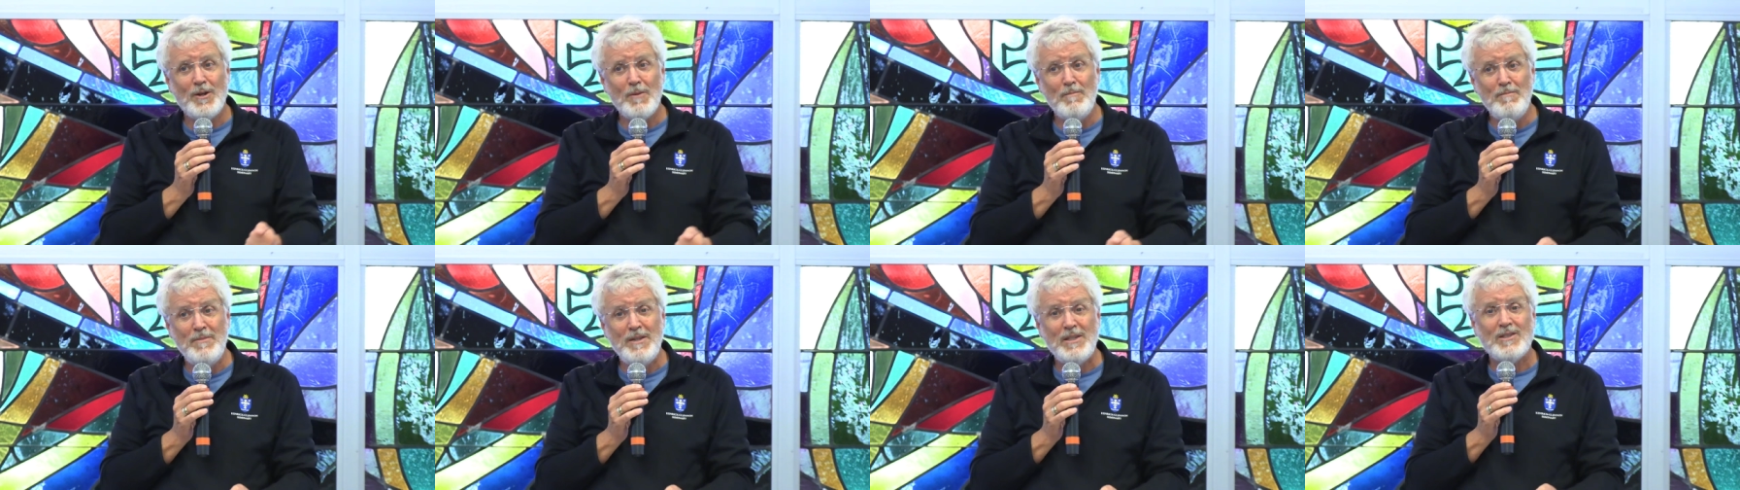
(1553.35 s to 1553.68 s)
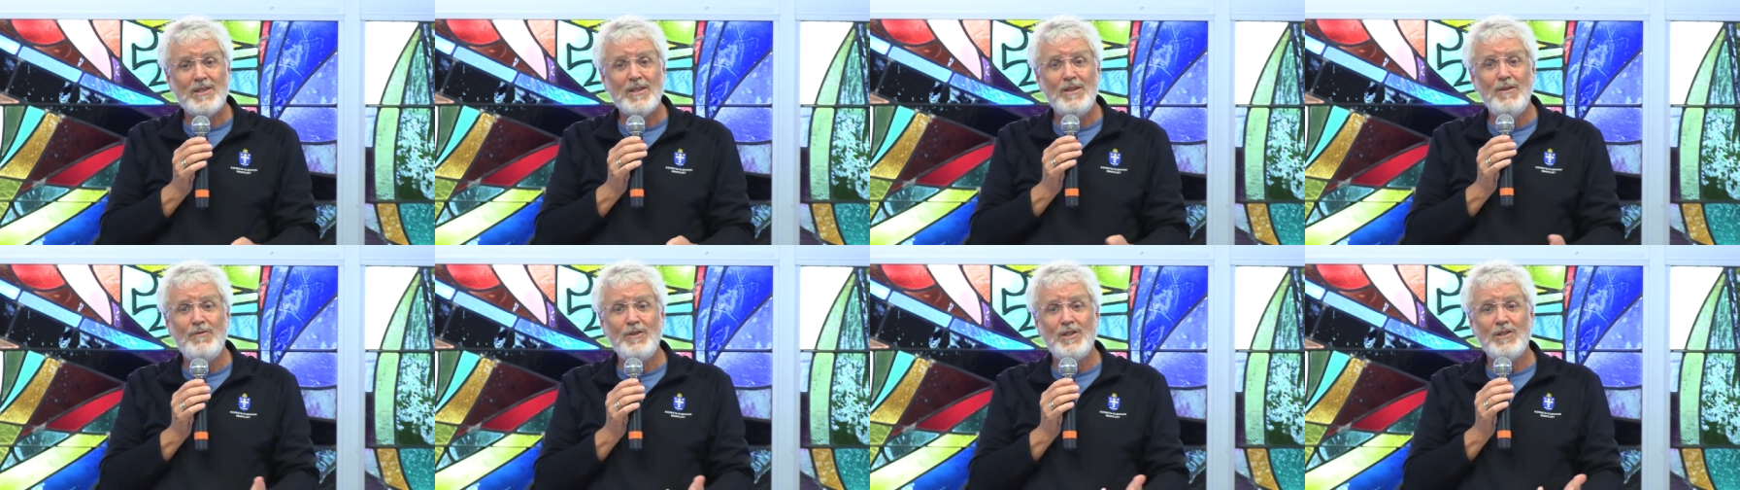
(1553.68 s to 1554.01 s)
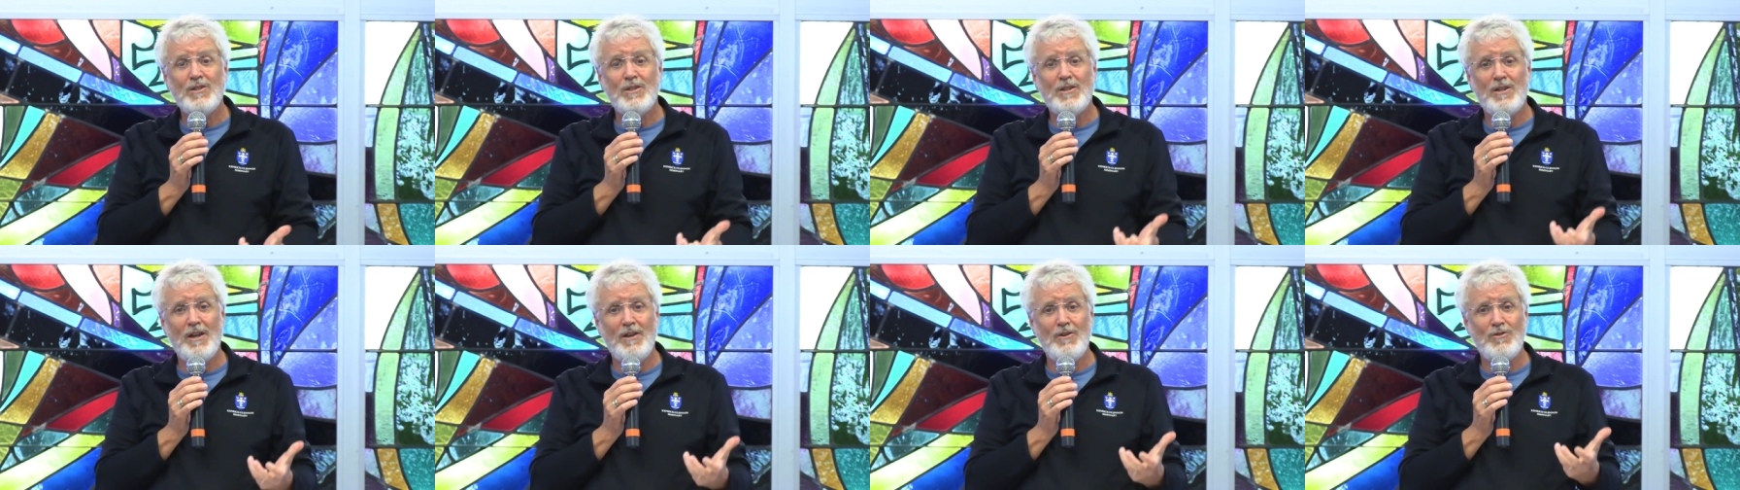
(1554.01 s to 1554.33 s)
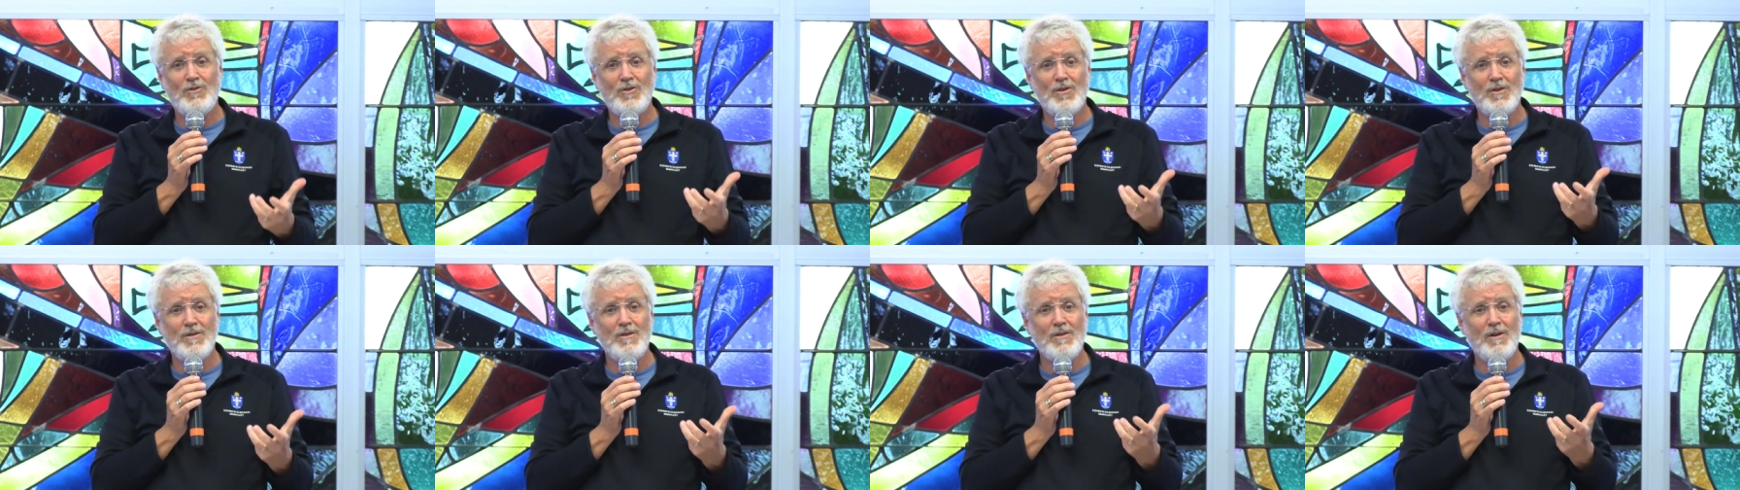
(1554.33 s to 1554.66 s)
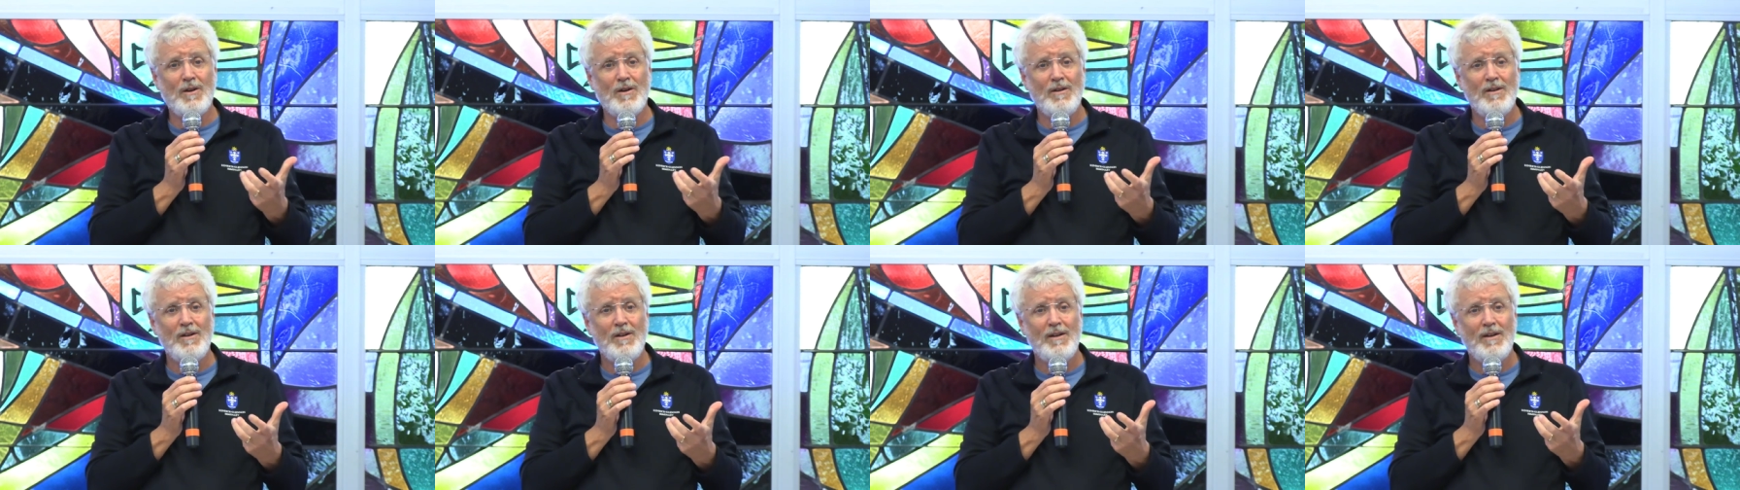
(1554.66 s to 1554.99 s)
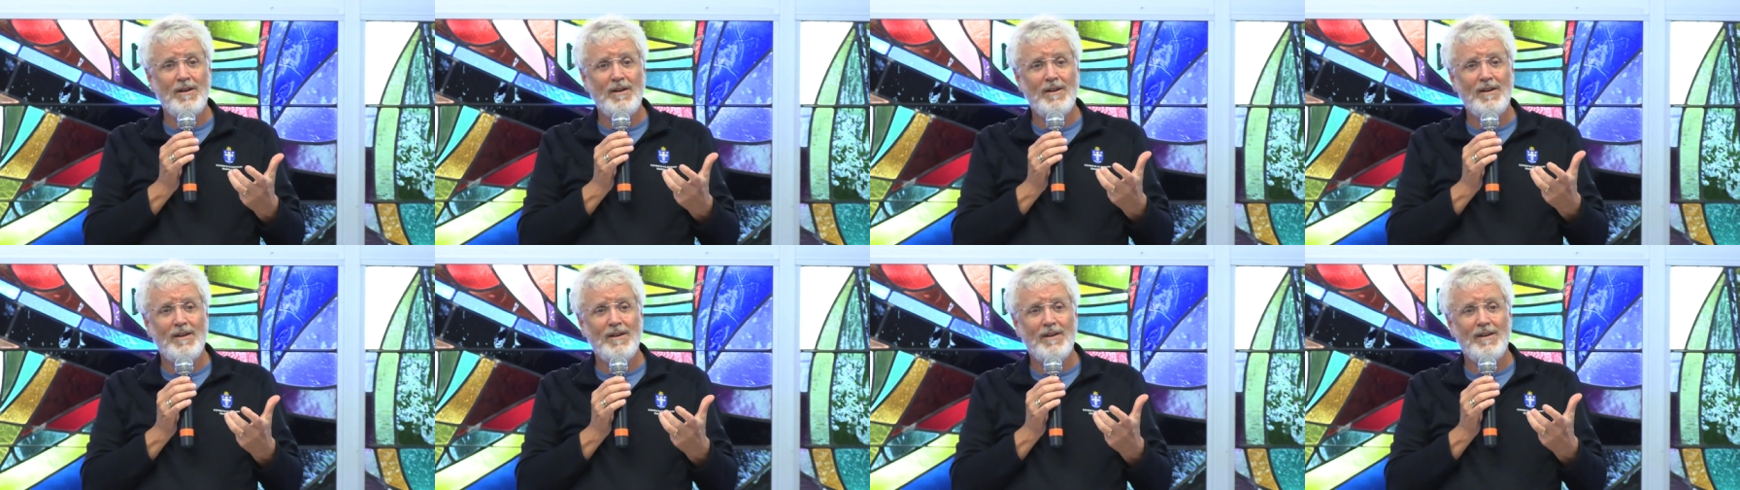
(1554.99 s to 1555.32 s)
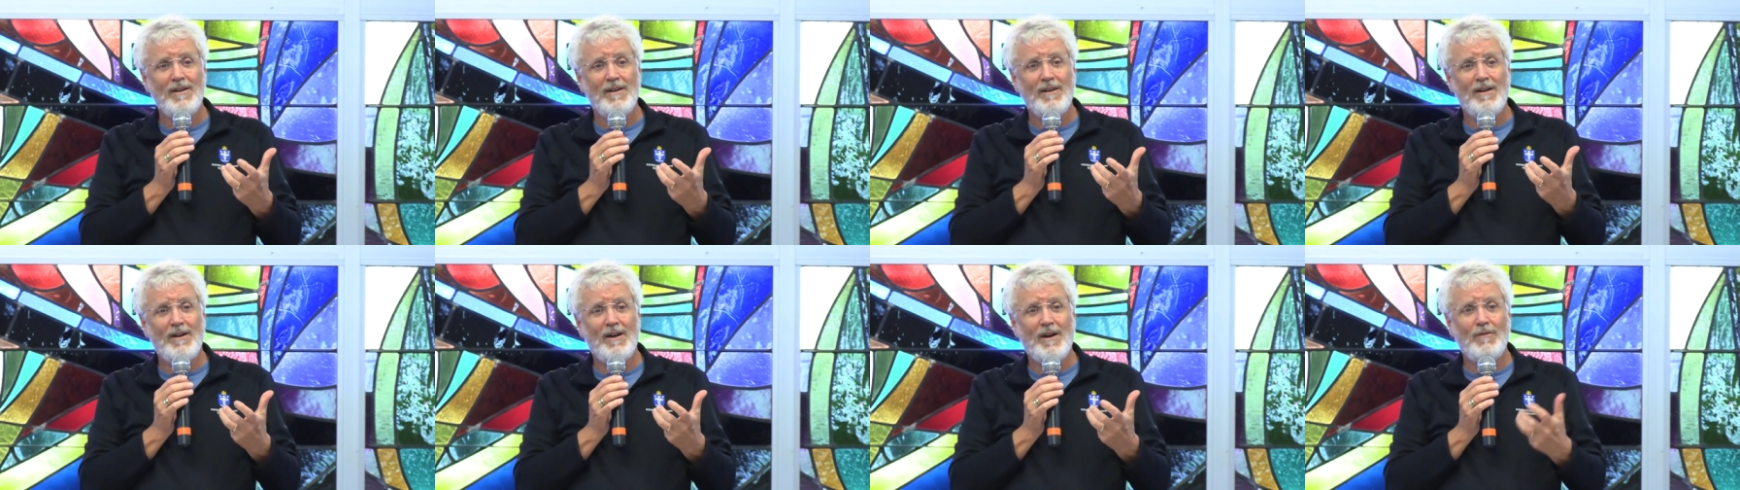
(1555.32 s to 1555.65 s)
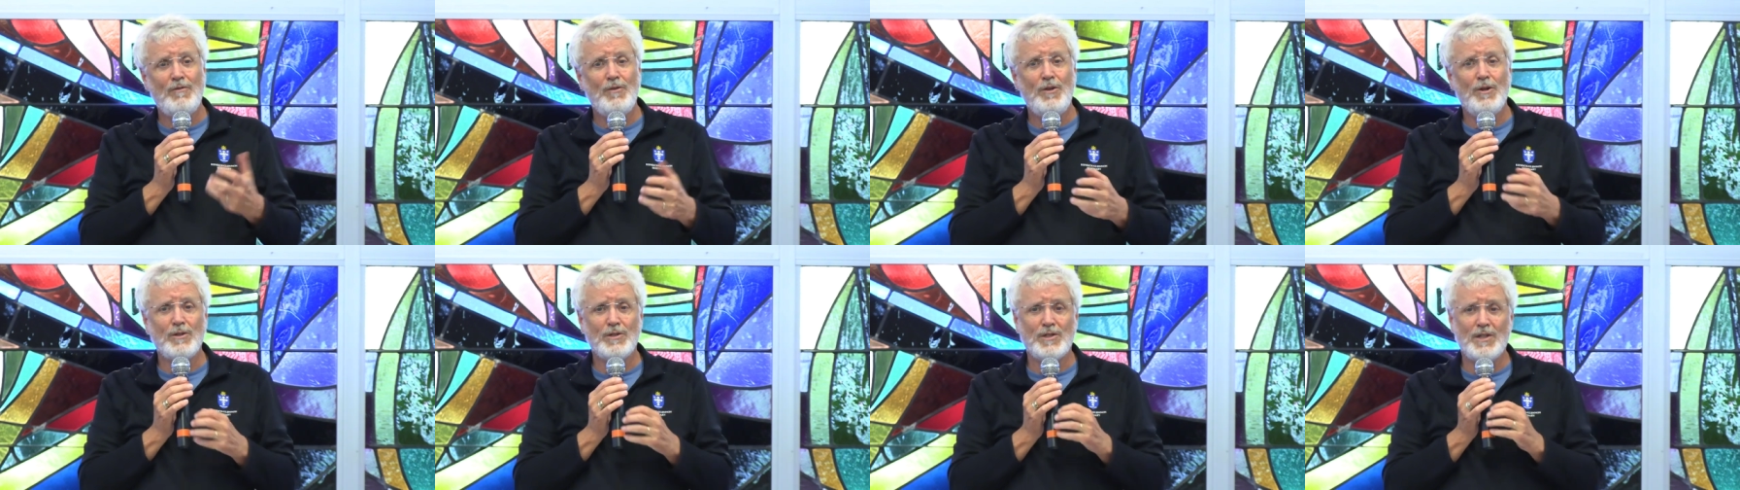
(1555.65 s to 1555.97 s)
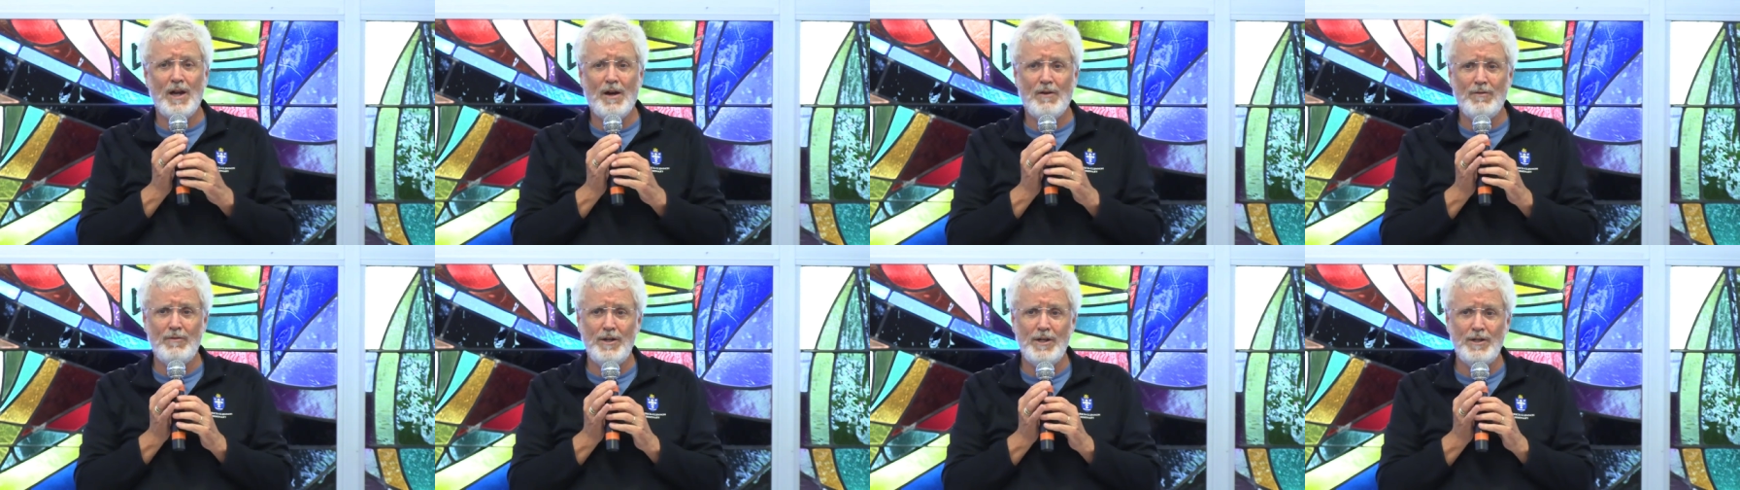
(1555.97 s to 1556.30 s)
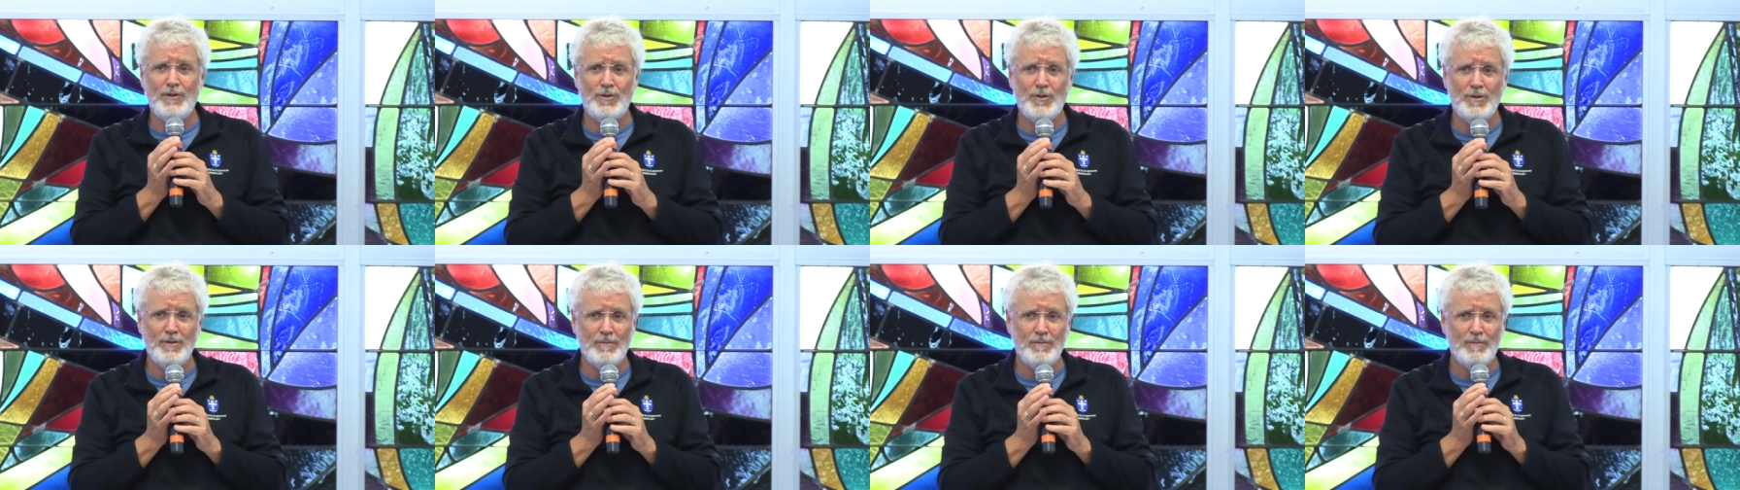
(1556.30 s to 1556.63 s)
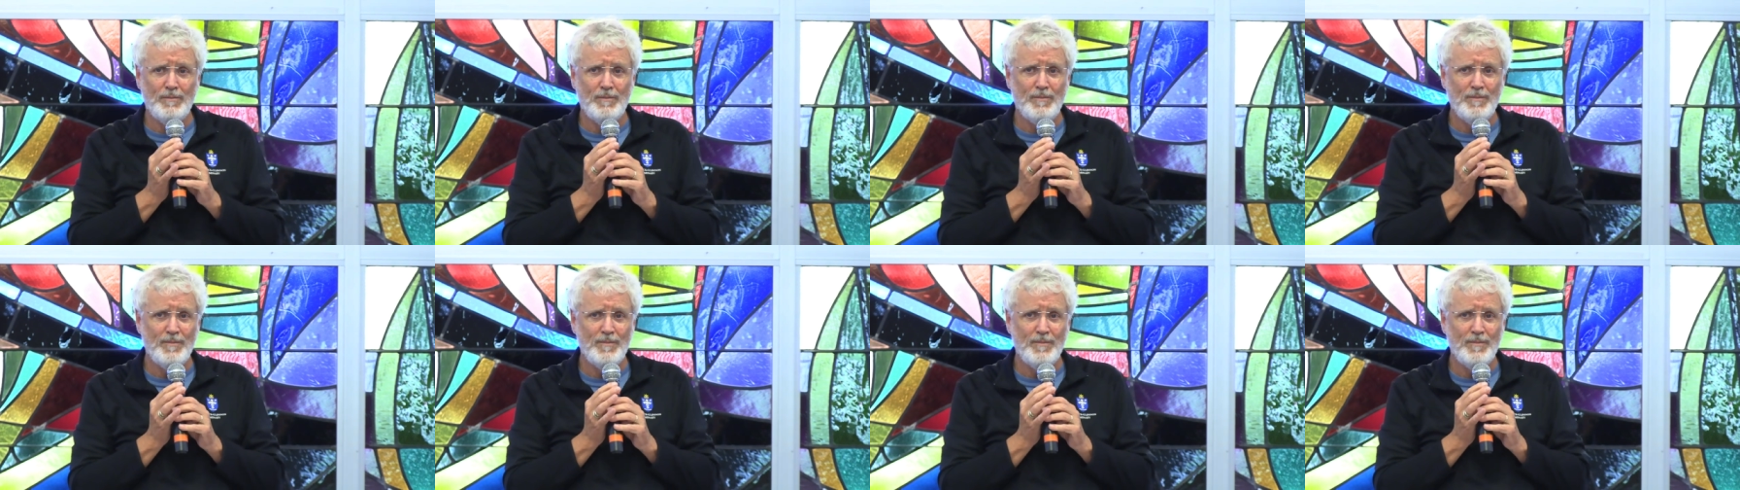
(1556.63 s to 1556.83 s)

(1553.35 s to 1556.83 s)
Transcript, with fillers: to miss the visitation of their salvation.